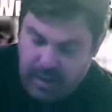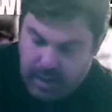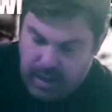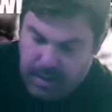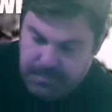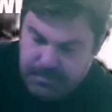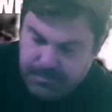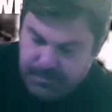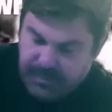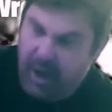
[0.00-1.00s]

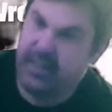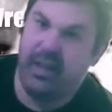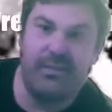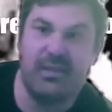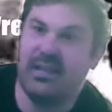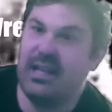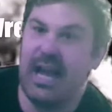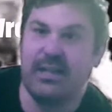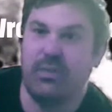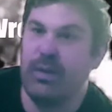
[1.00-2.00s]
I'd love to see
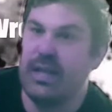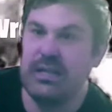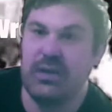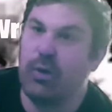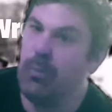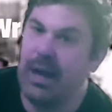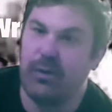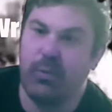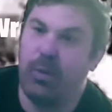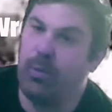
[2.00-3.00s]
Alexa win this and go back to
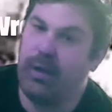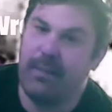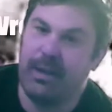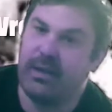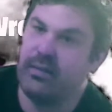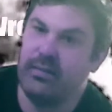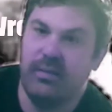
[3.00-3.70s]
her old gimmick.